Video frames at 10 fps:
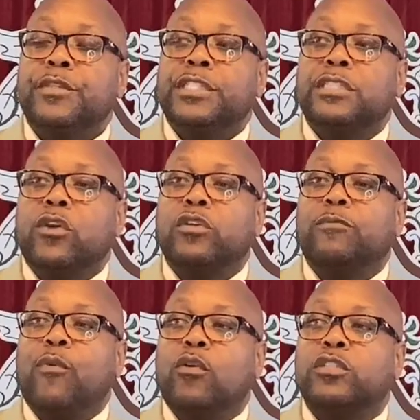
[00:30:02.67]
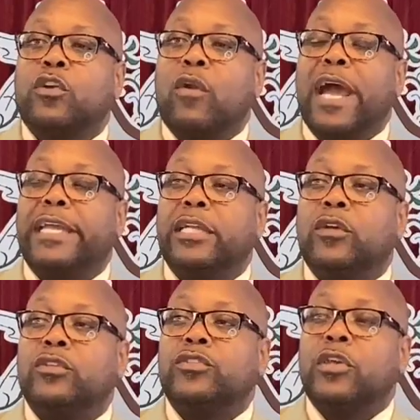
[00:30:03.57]
She's on the porch crying
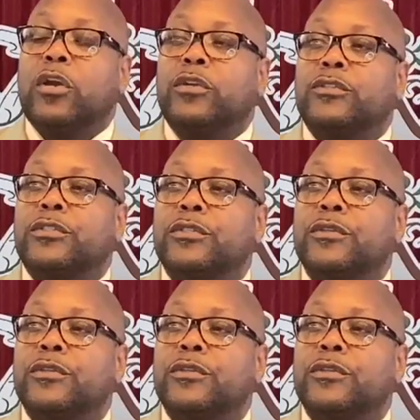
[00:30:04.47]
on the church.